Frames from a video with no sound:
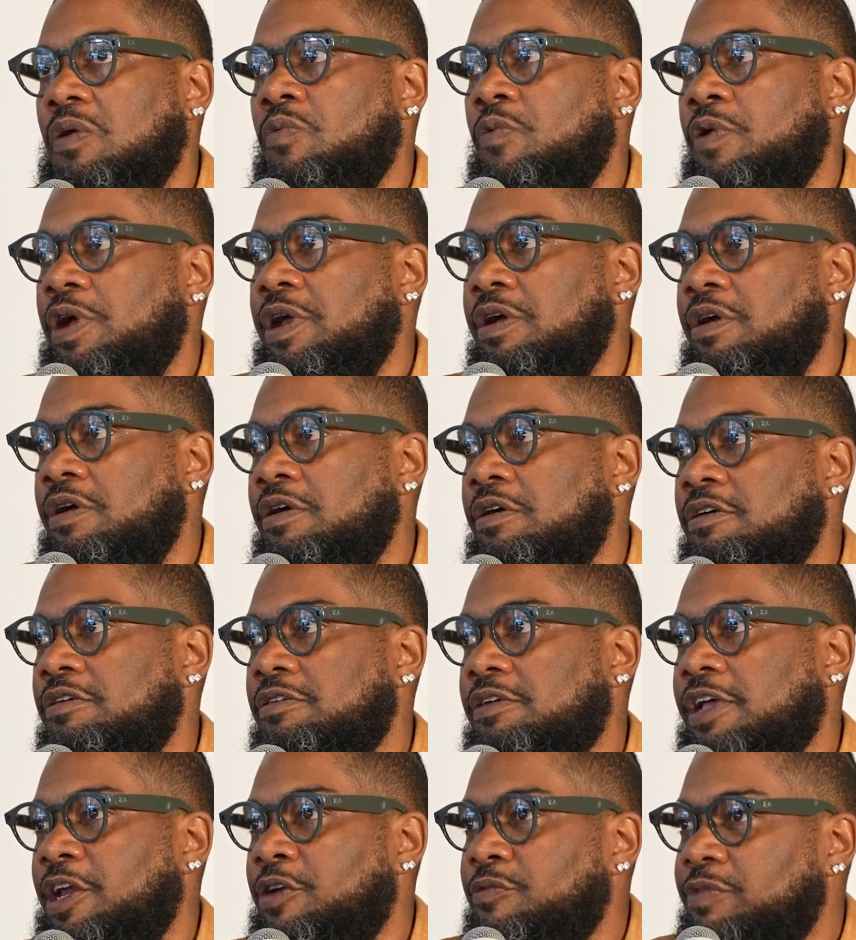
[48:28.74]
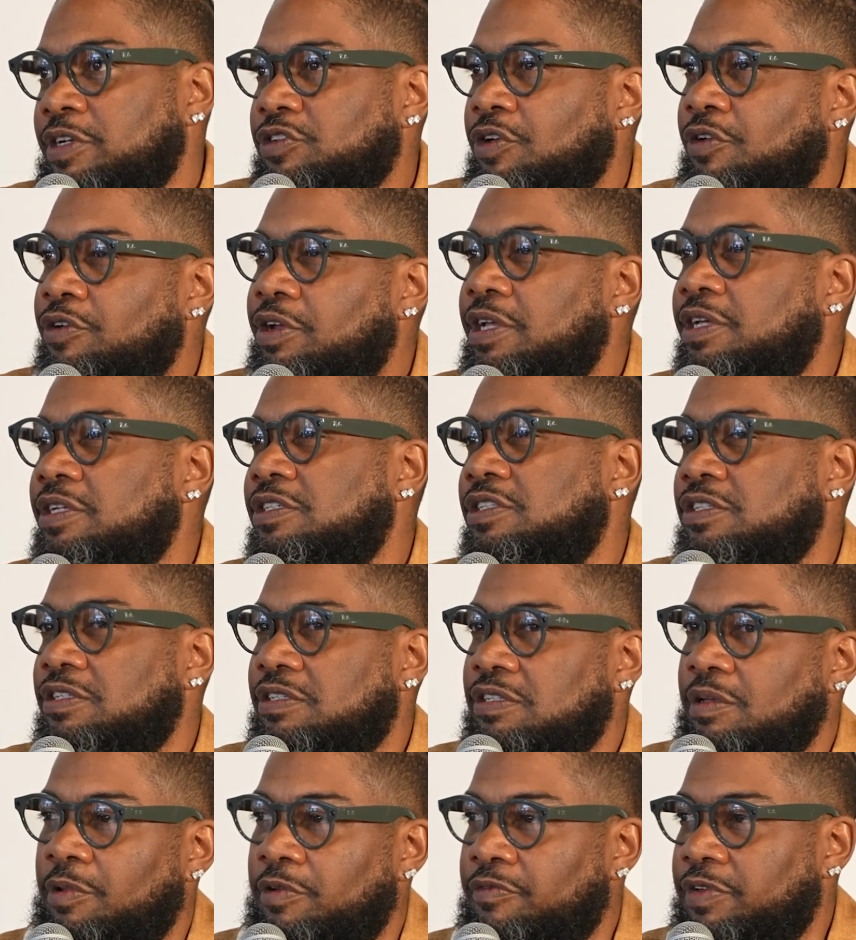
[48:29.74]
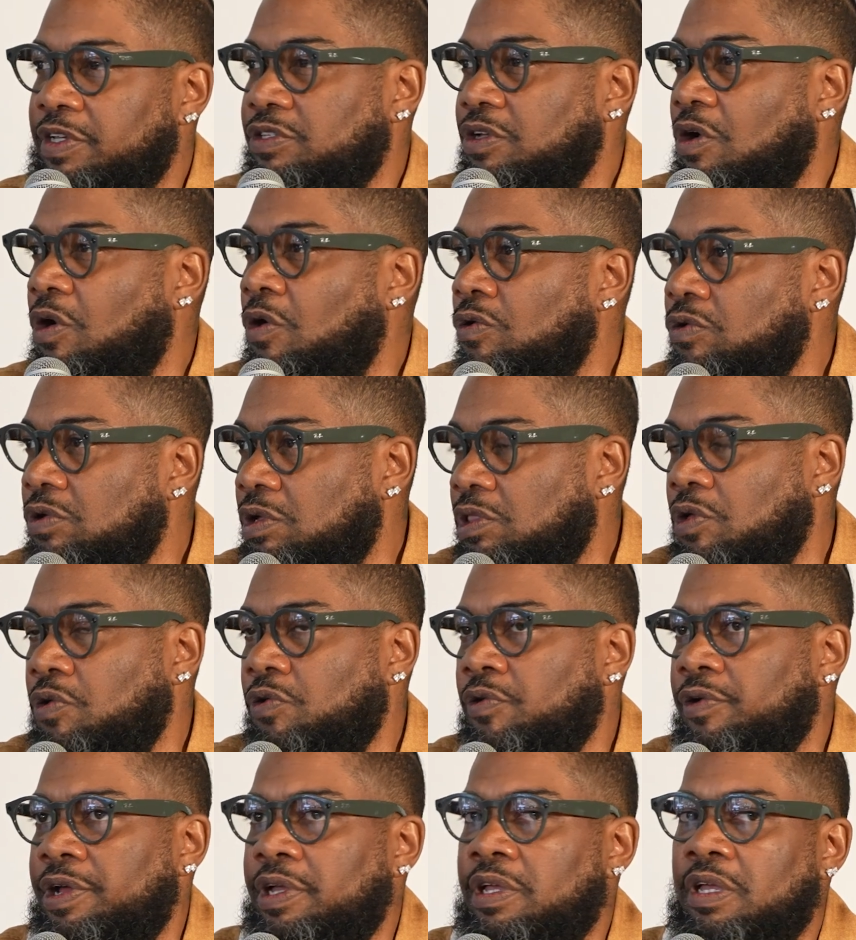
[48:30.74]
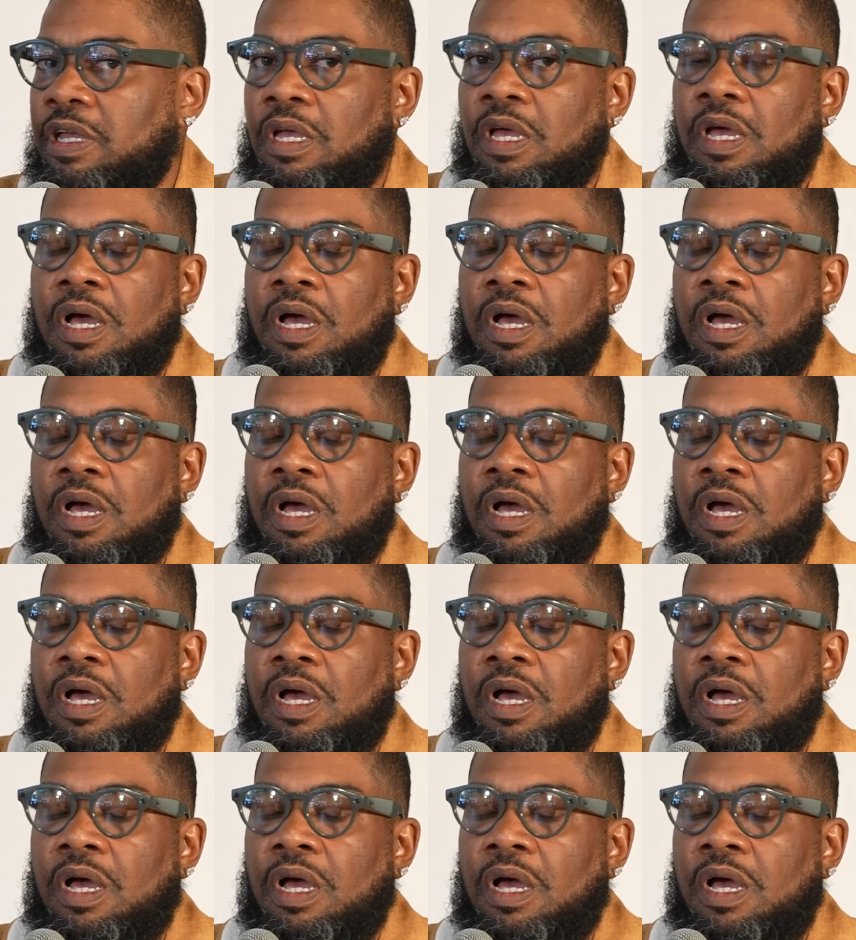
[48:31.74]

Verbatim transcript: where kind of returning it to some of its old glory.